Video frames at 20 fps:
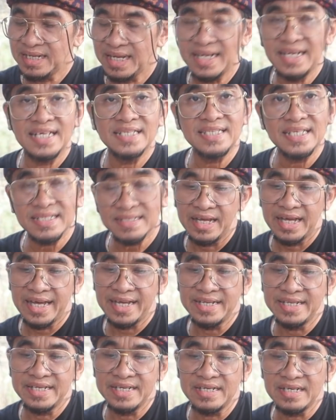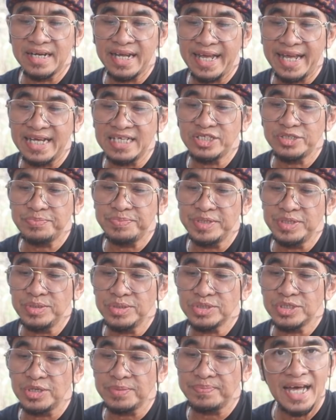that's it. And here, age
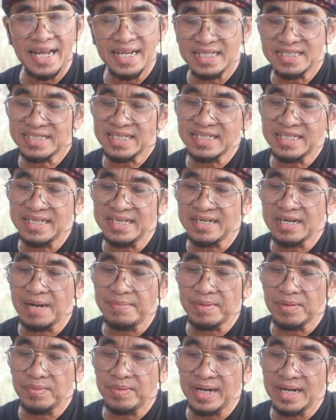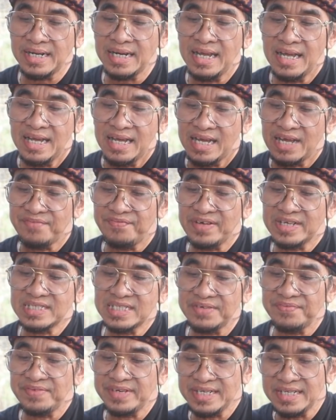penutup. And it says here, number 1,
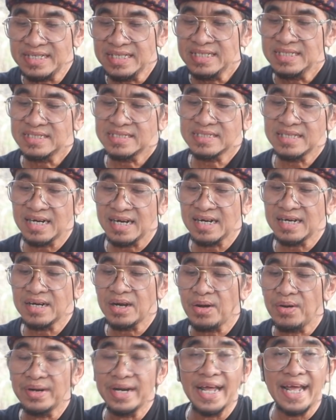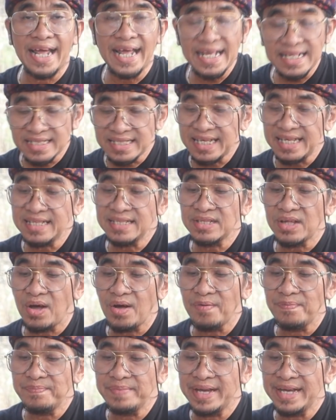effectively start on 18th
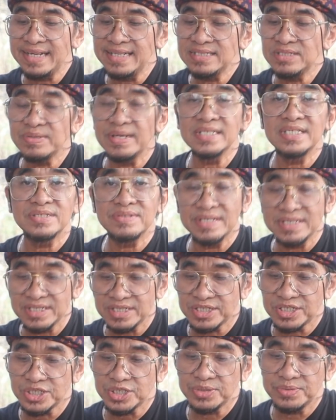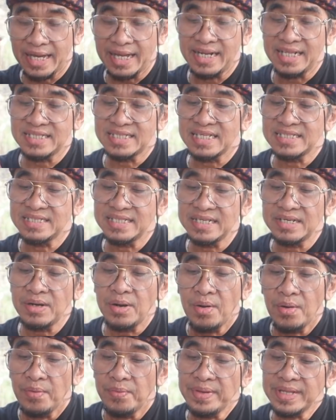of May 2022. And it says here,
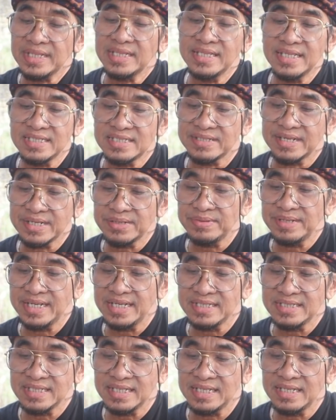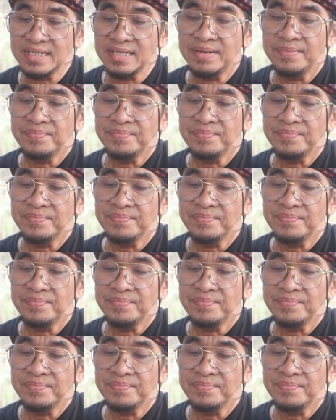with this regulation,